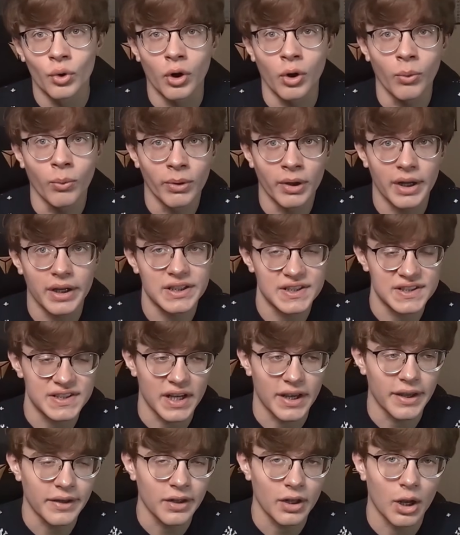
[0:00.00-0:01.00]
what I
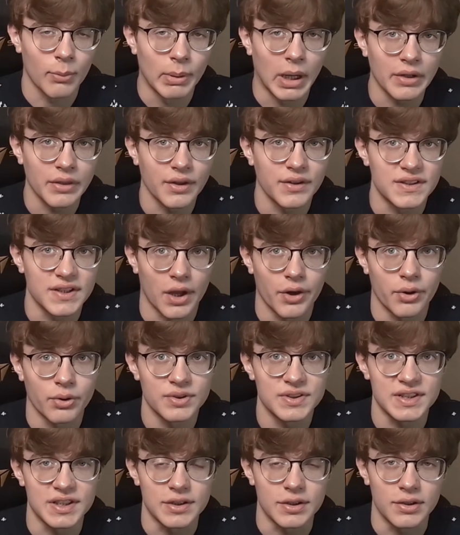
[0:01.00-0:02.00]
said about the
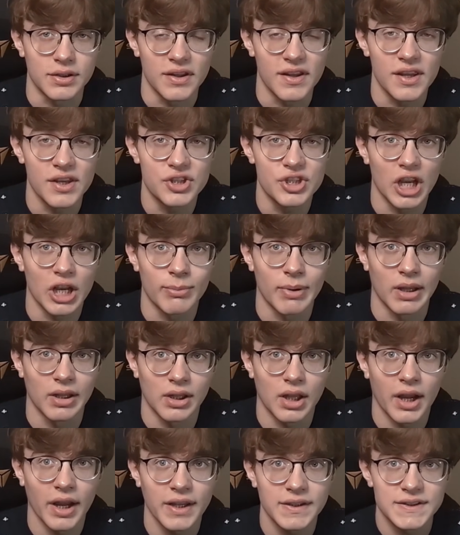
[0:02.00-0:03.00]
tunnels and DGMN
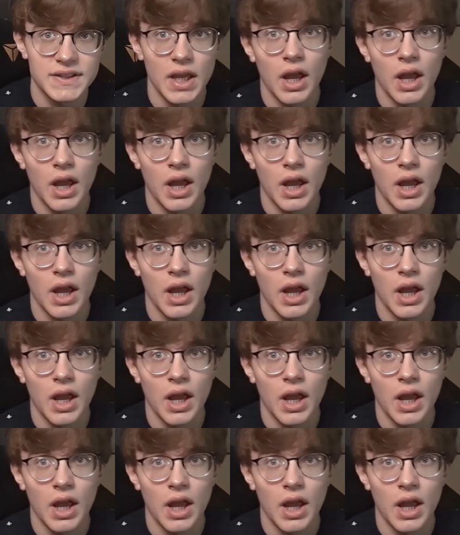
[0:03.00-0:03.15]
lines.